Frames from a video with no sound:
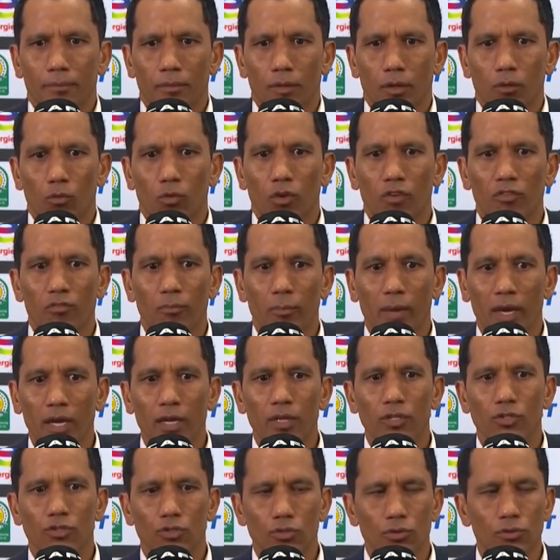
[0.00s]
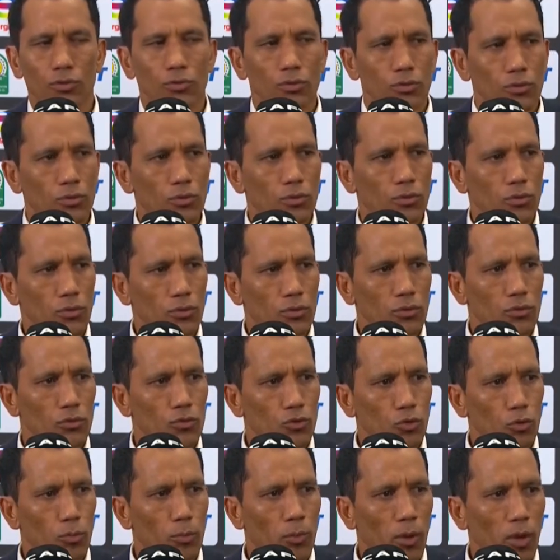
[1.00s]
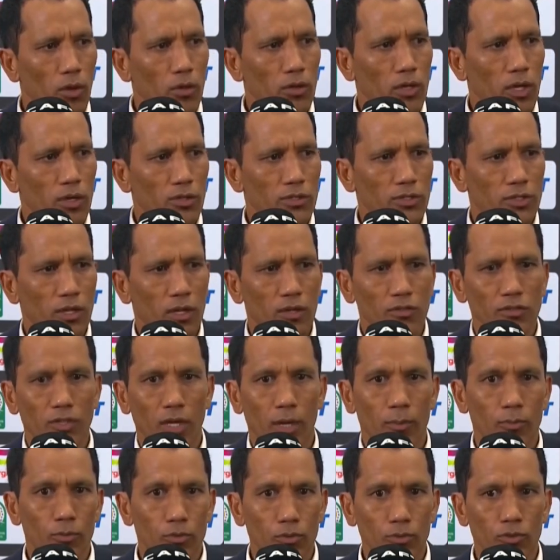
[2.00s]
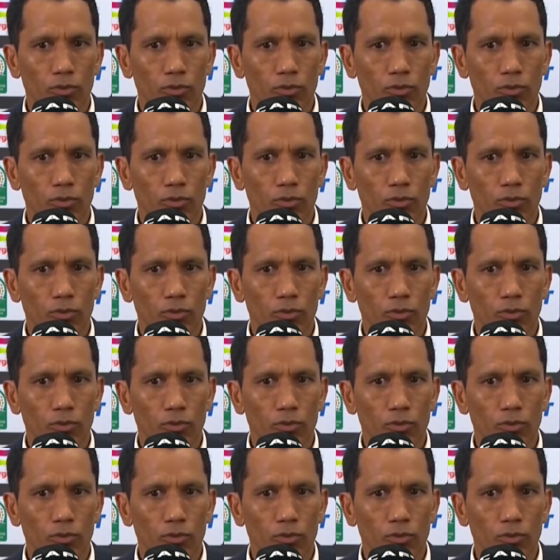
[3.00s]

we've managed to build ourselves up to